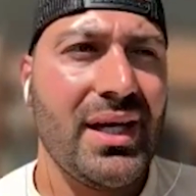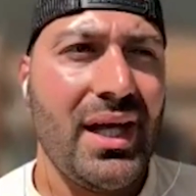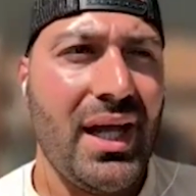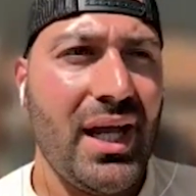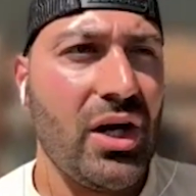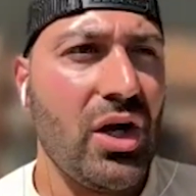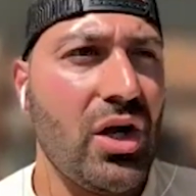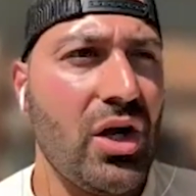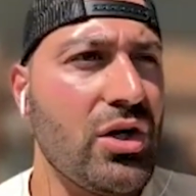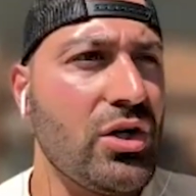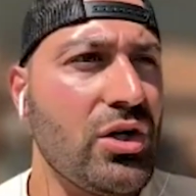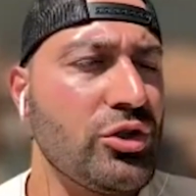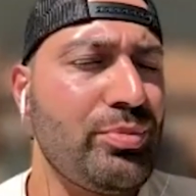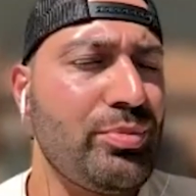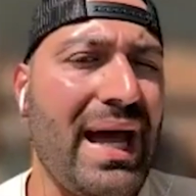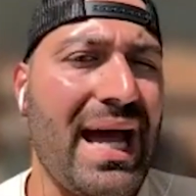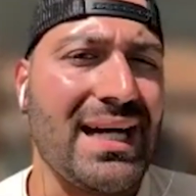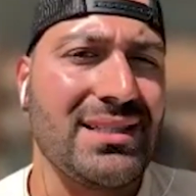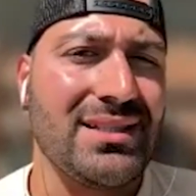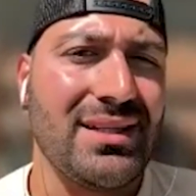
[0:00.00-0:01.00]
It all goes
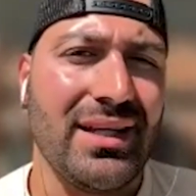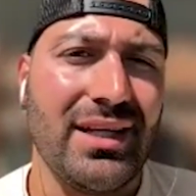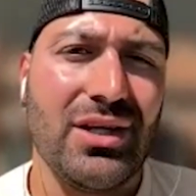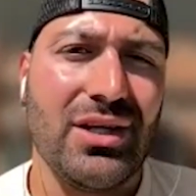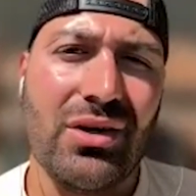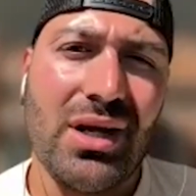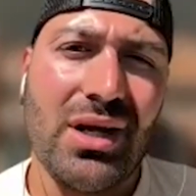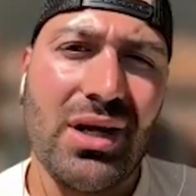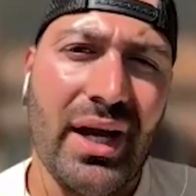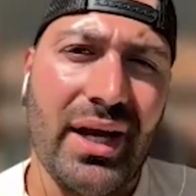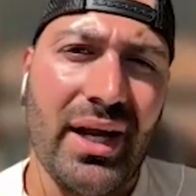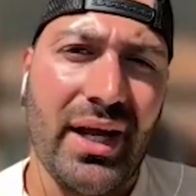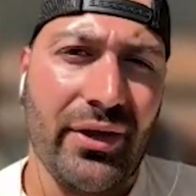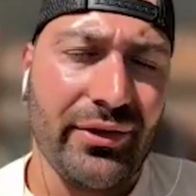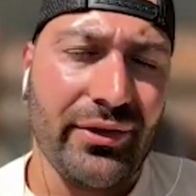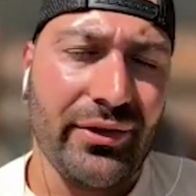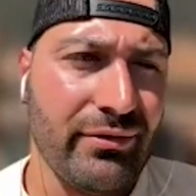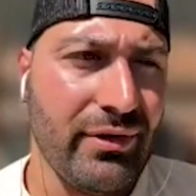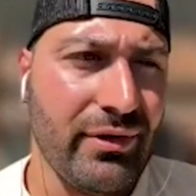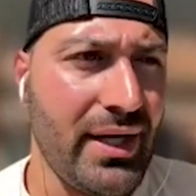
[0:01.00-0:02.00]
back to like your gut
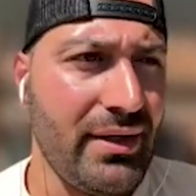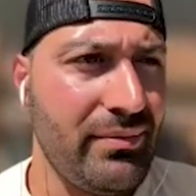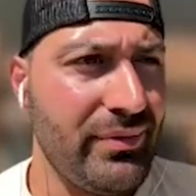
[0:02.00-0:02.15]
health, right?